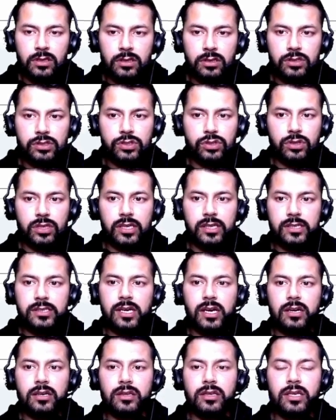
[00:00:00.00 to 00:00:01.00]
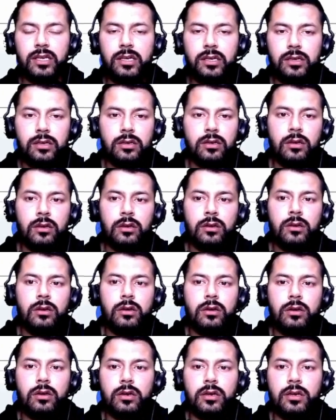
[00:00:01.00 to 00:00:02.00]
So these are the
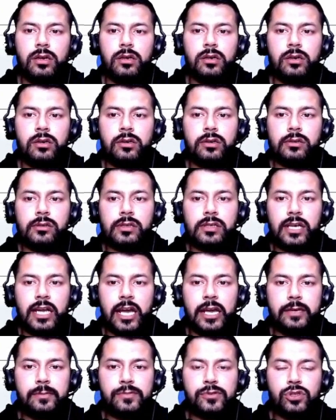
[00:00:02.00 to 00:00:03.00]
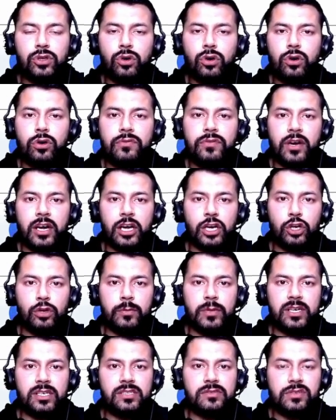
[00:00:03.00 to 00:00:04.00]
types of
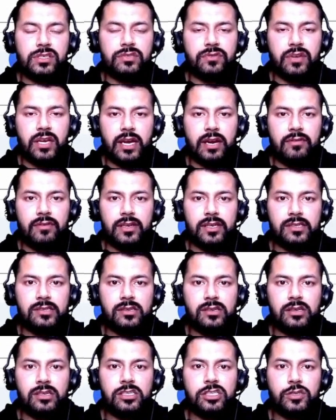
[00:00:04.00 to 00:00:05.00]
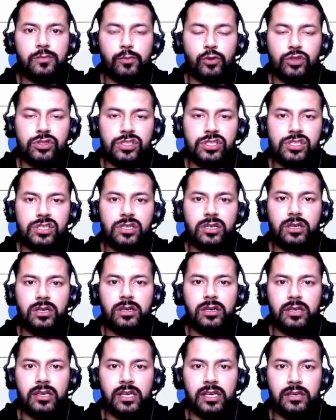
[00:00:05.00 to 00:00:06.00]
arguments which we have discussed. Positional,
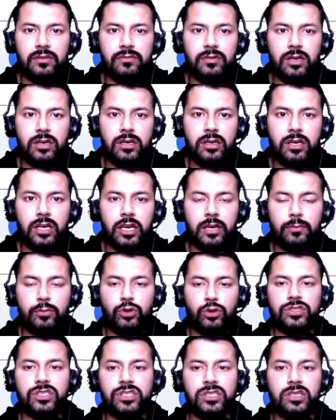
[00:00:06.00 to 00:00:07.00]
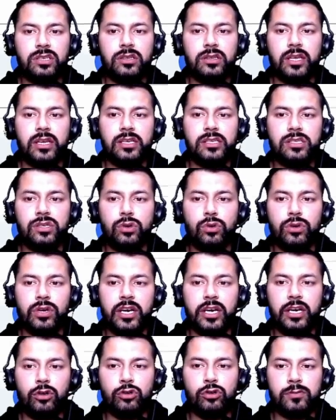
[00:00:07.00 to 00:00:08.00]
keyword. In position there is no
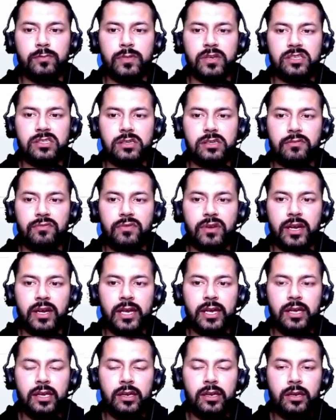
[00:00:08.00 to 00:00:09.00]
need to specify